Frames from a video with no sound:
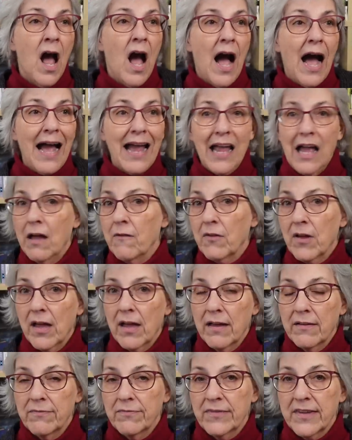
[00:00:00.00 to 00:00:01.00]
I have
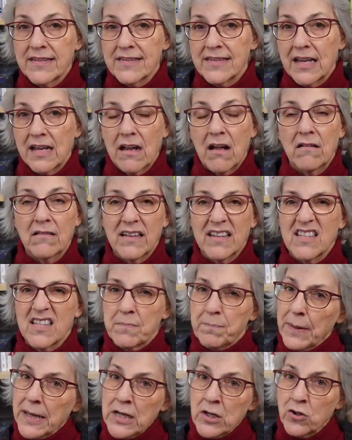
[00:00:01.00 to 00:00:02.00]
this thing called a
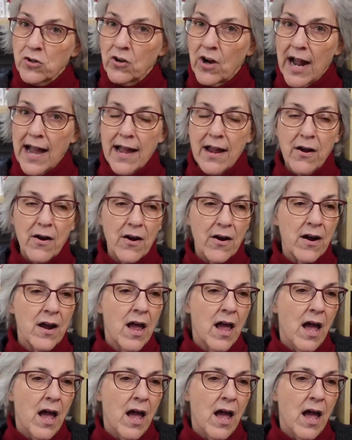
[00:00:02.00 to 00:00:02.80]
spin dryer.